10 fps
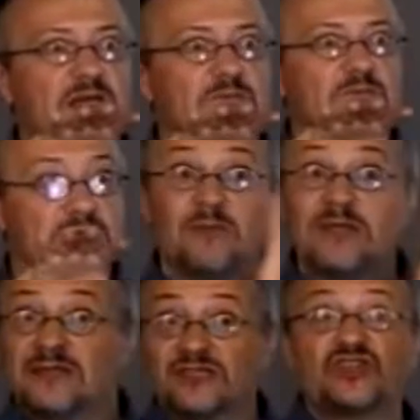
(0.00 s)
time, and
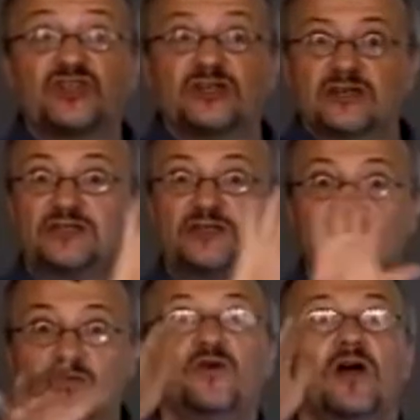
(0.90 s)
this is going to lead
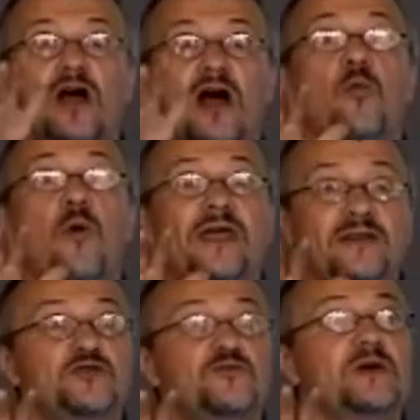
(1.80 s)
to a way
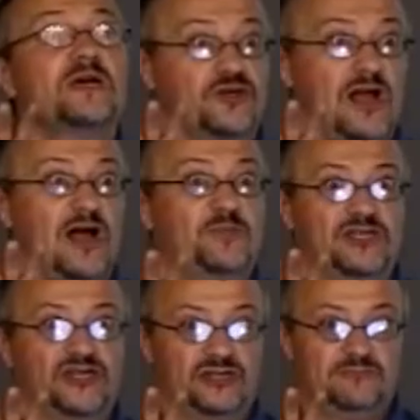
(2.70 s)
that you measure
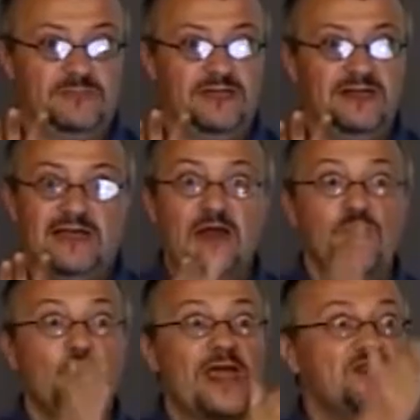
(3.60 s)
competition
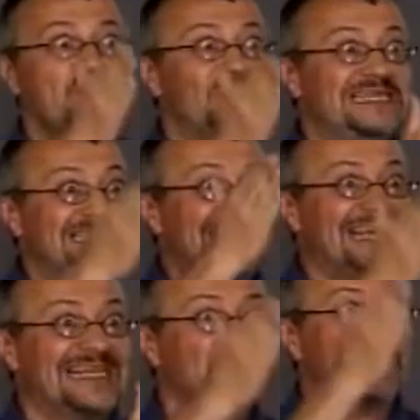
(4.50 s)
and when you need to get
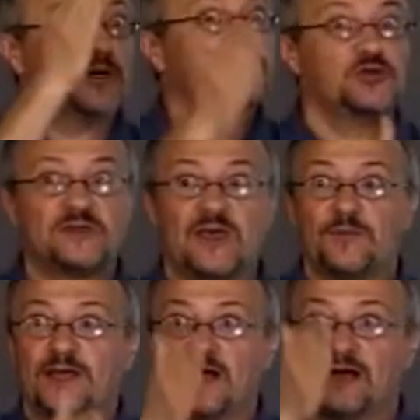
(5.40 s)
in there and do
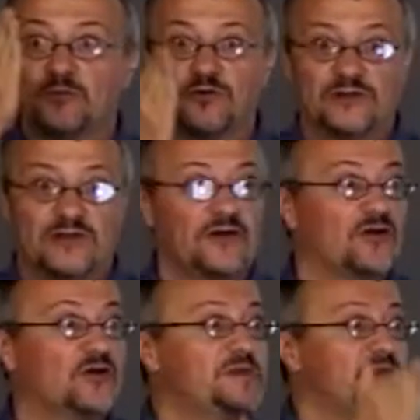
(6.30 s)
something, either put it down a
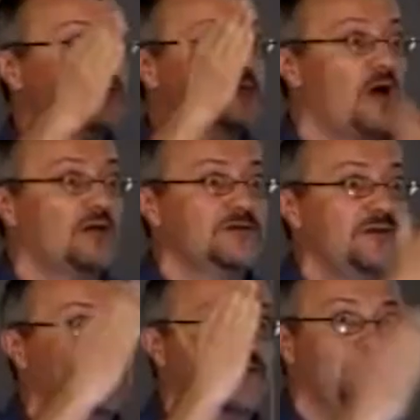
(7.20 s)
herbicide,
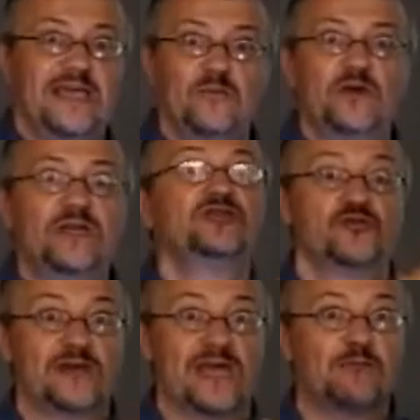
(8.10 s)
cultivate, flame weed, you
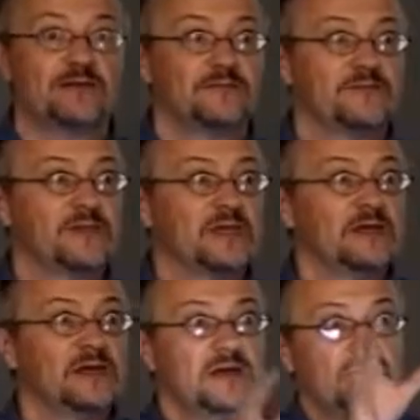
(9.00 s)
name it.
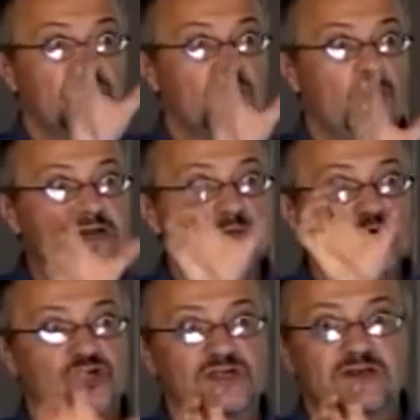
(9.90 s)
The weed
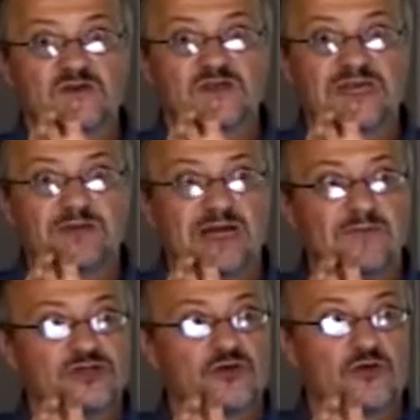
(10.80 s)
emerges at the same time
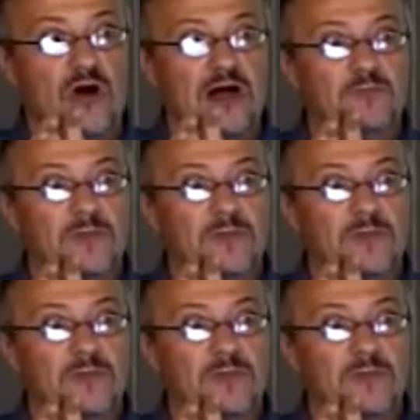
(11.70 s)
as your crop,